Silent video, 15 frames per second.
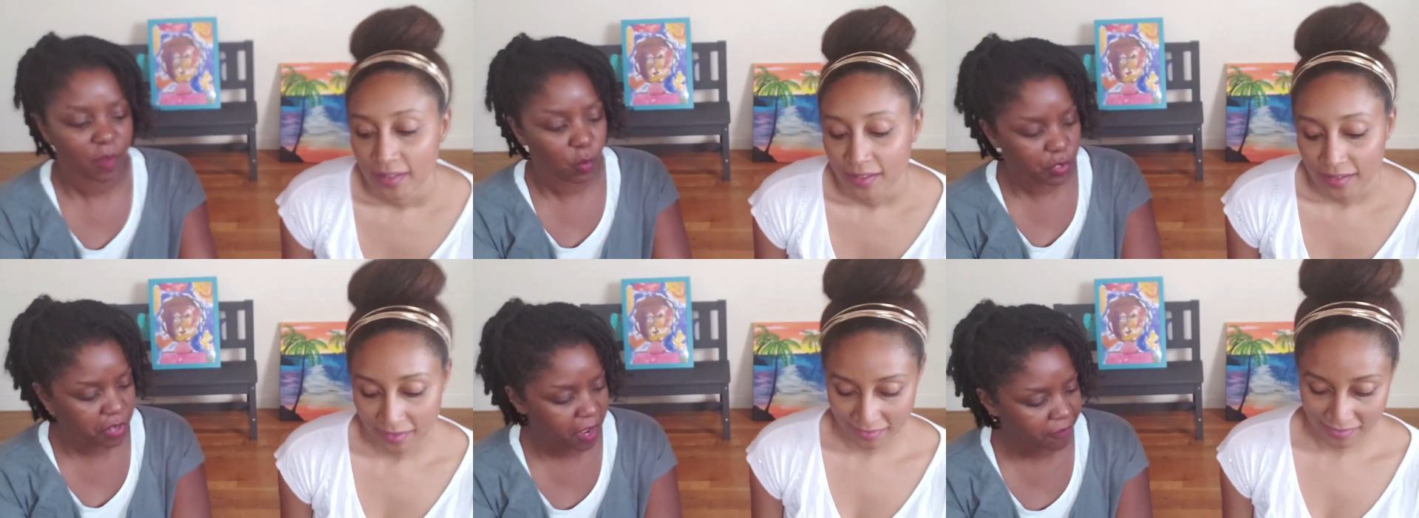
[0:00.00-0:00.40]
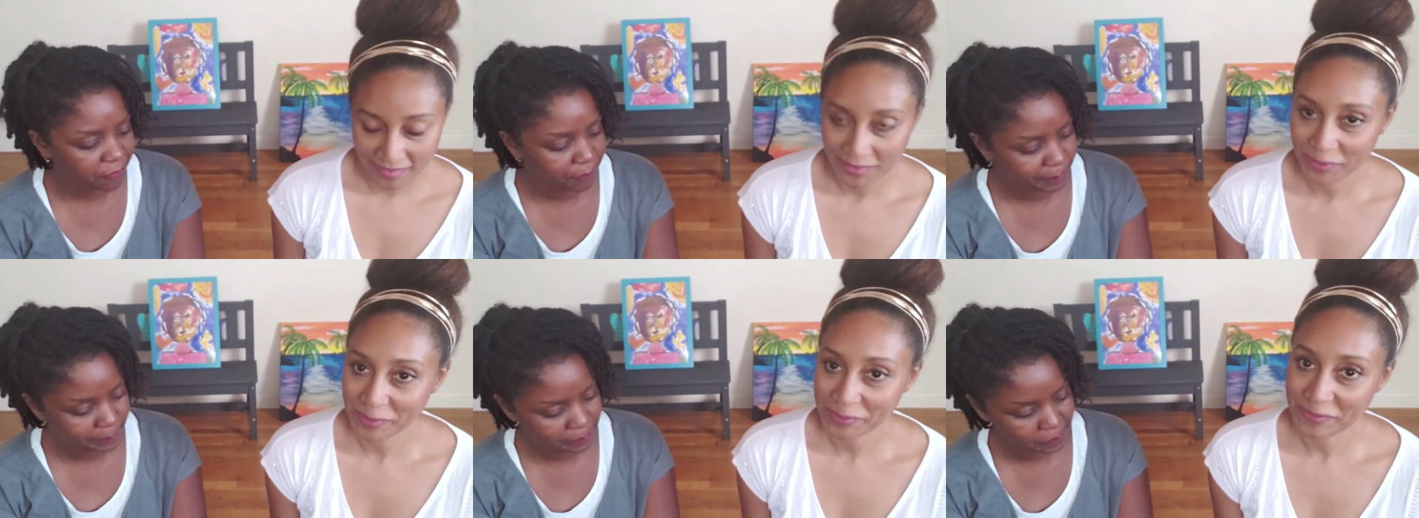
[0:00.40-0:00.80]
Speaker 1: What do you
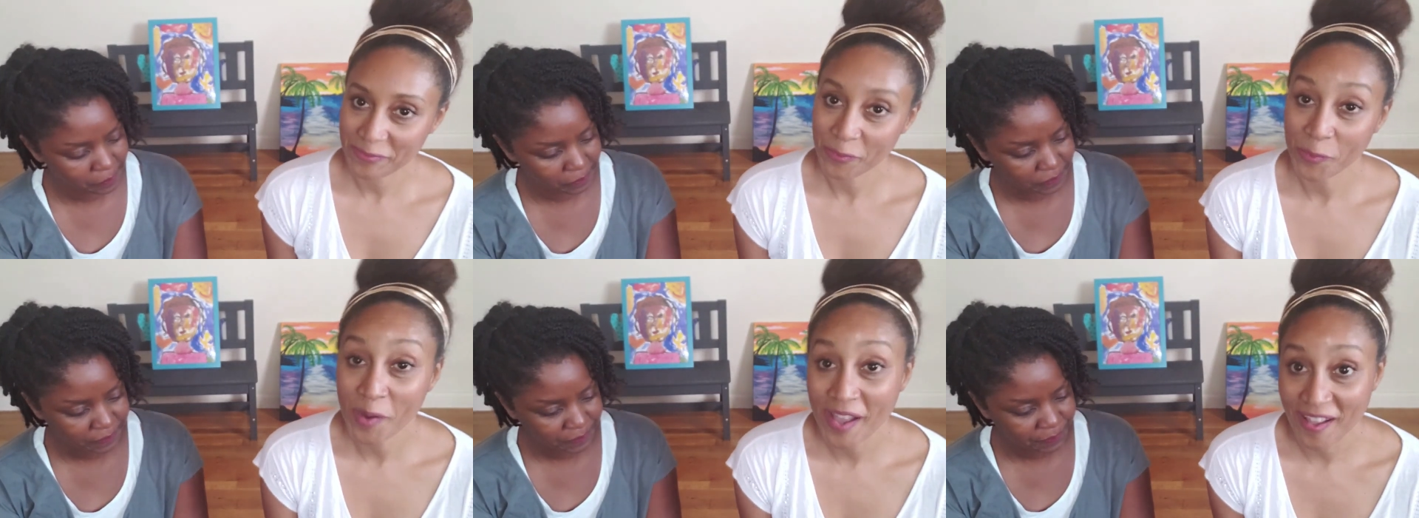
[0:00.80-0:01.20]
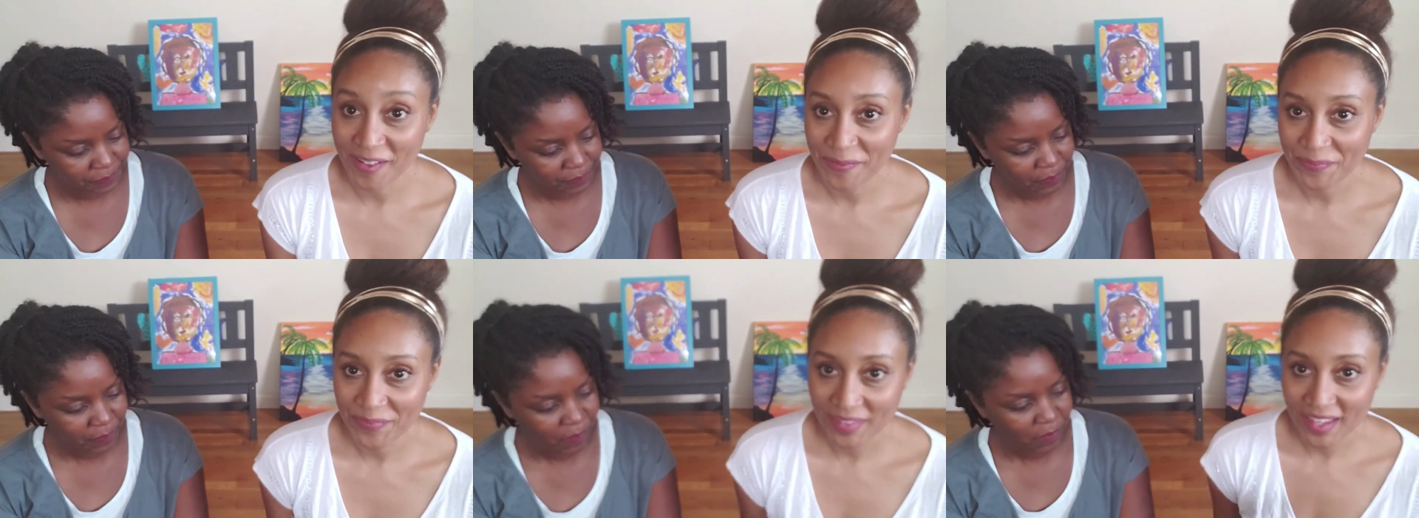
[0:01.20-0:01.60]
have?
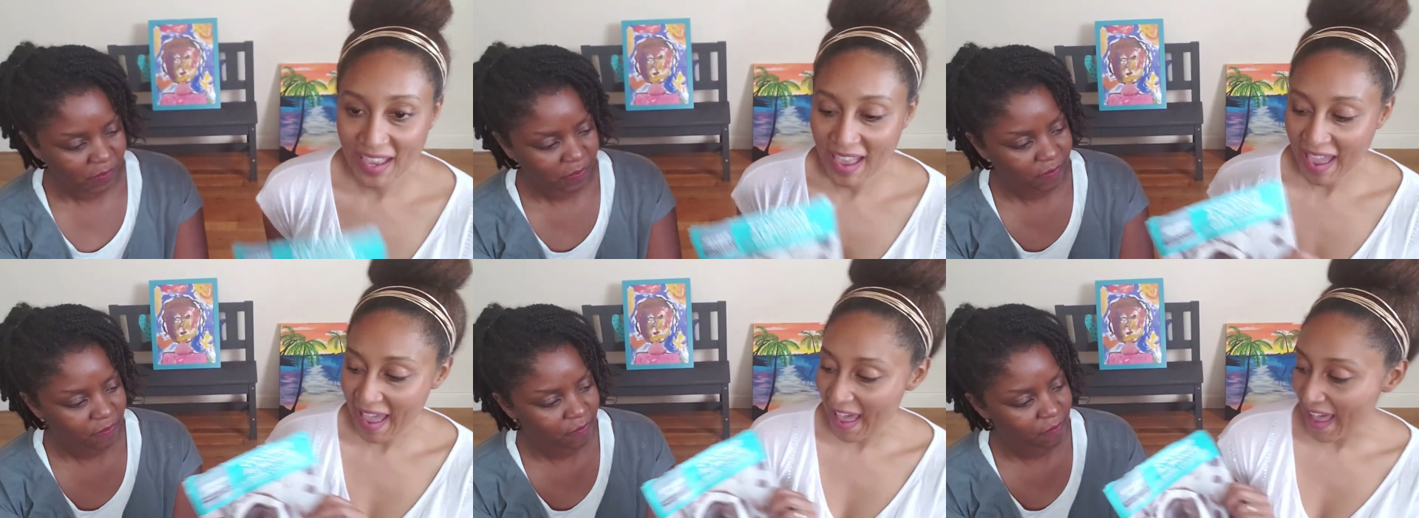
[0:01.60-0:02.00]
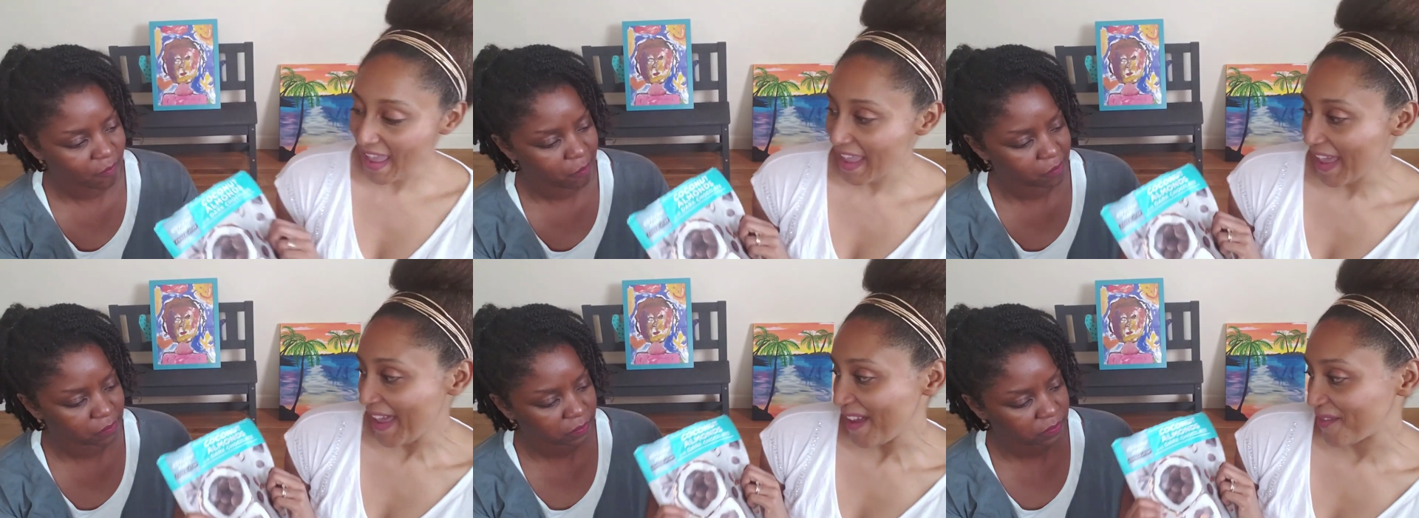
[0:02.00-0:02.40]
Well,
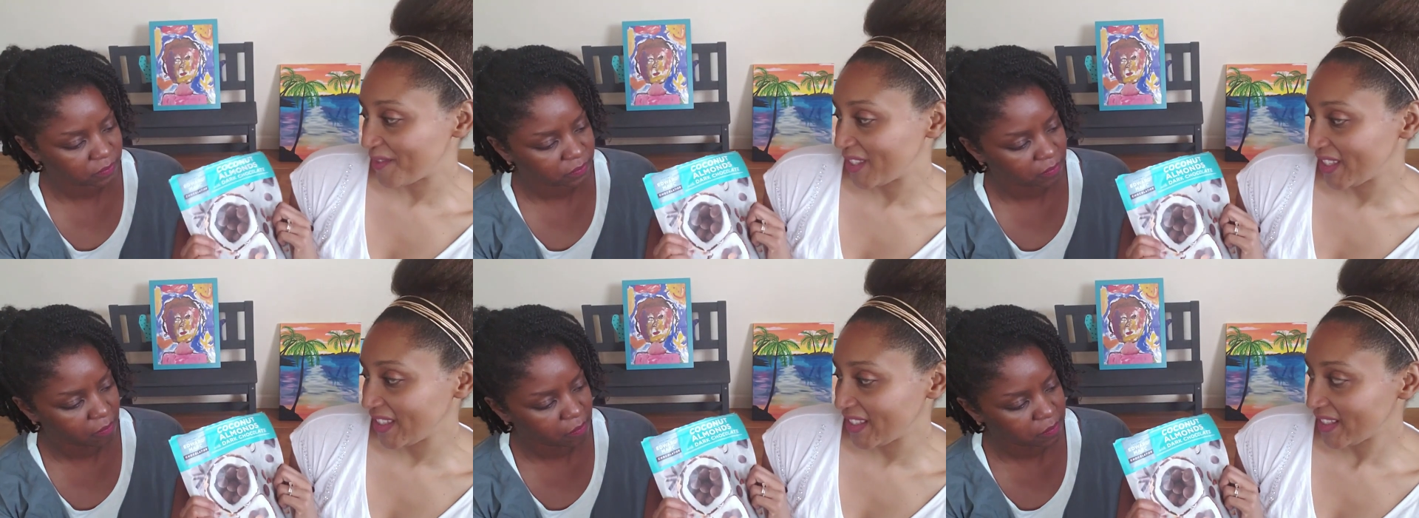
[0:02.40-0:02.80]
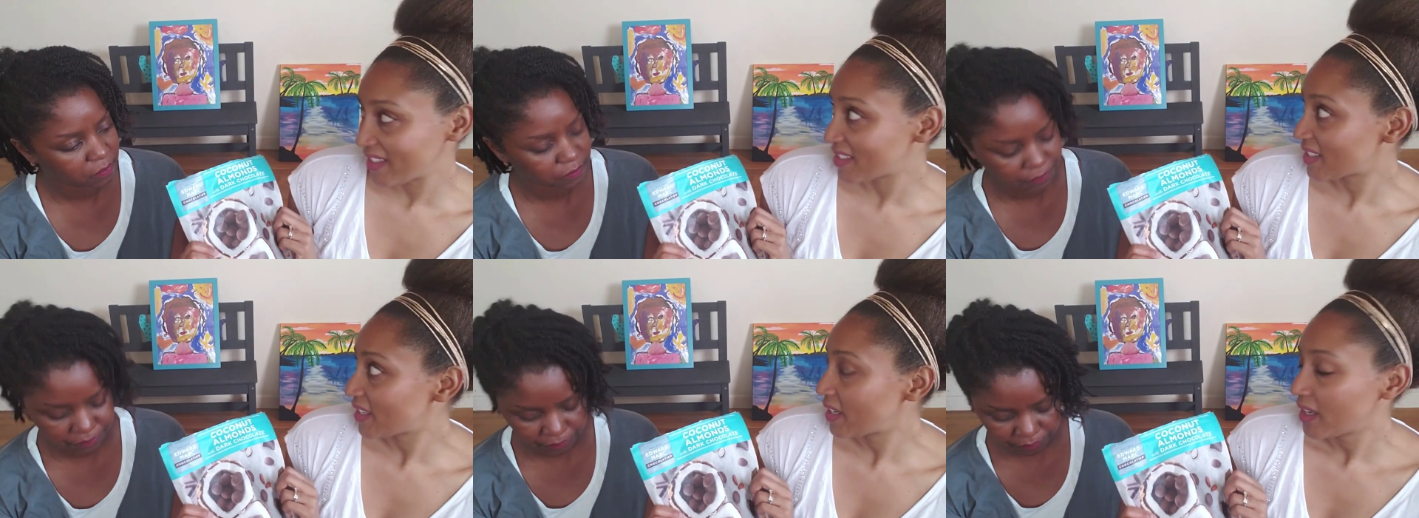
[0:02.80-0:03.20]
I have
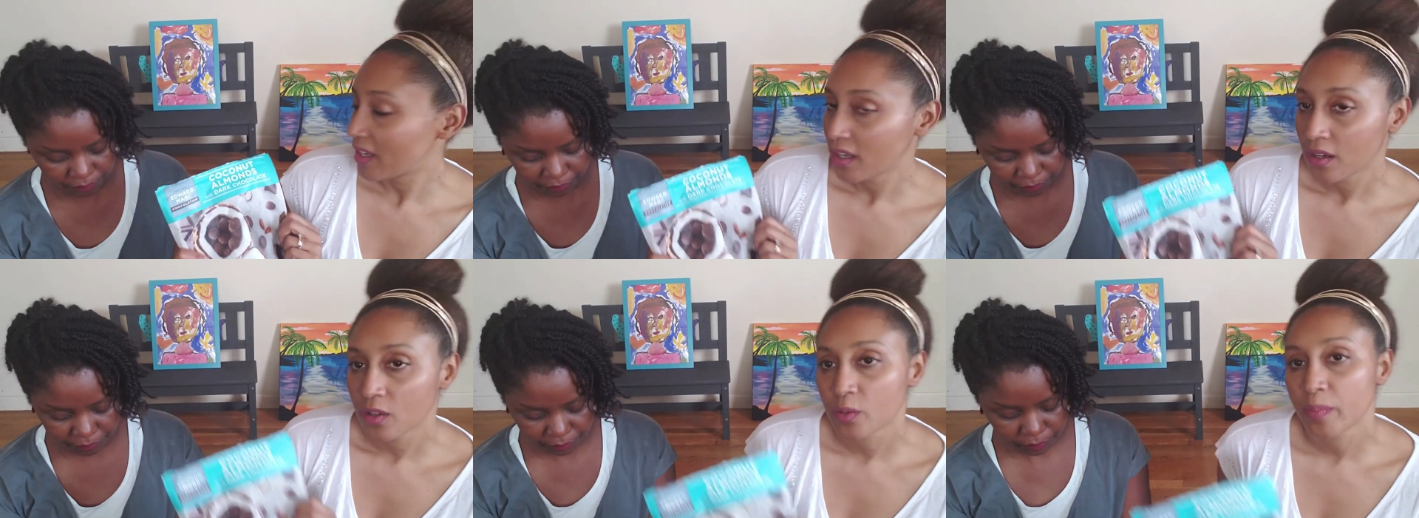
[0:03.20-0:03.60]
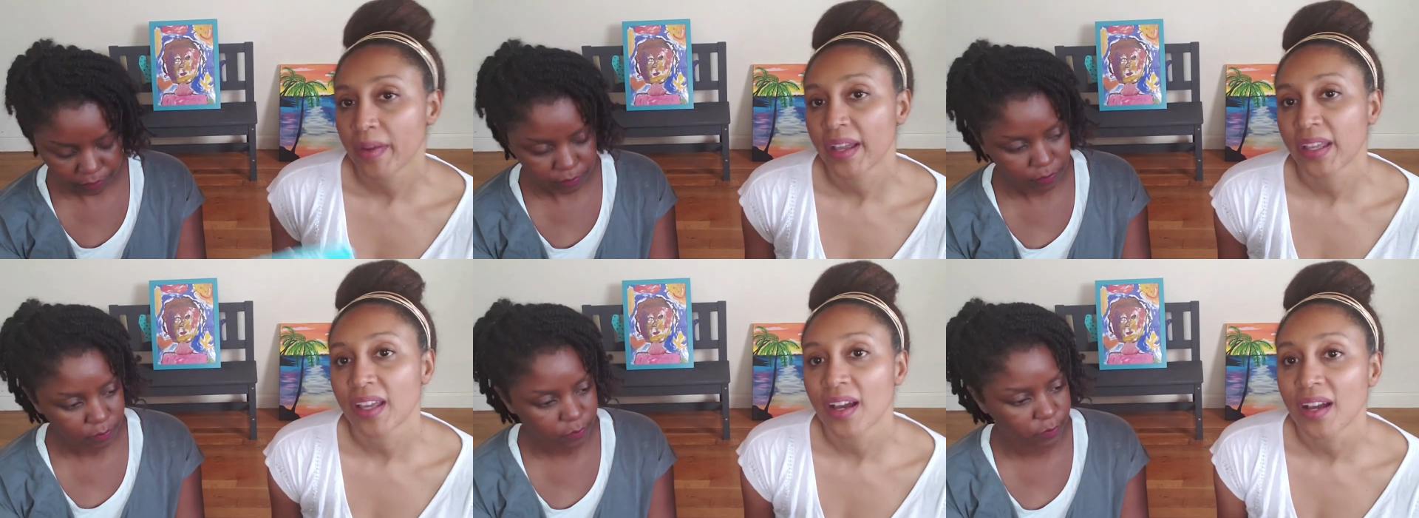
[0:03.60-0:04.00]
these.
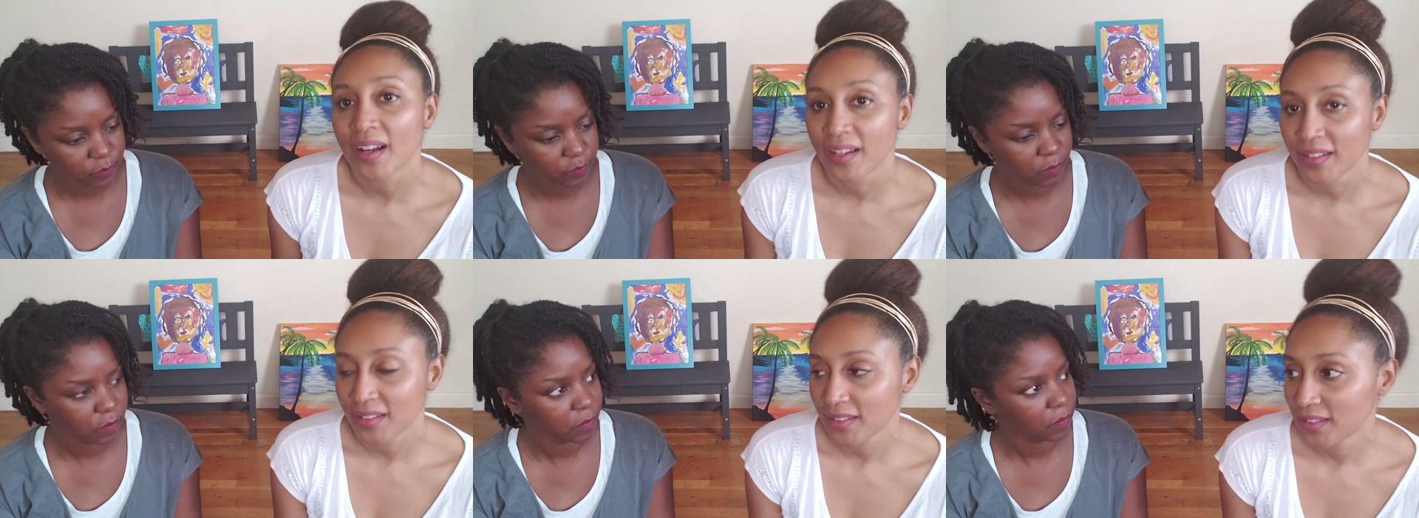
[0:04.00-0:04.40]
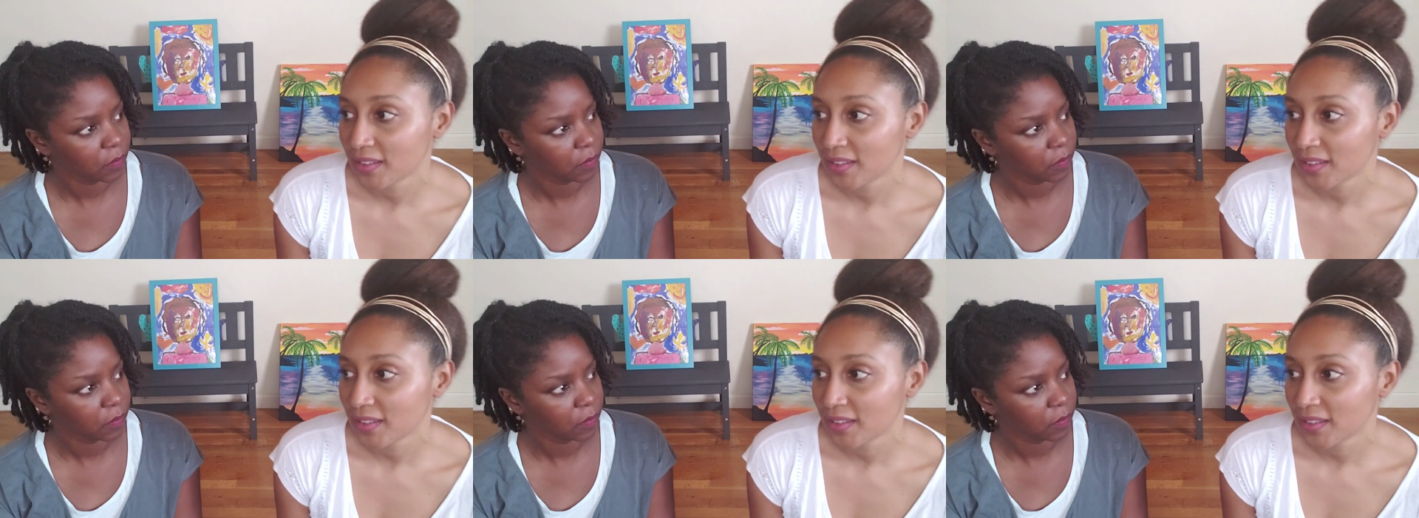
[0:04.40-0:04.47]
This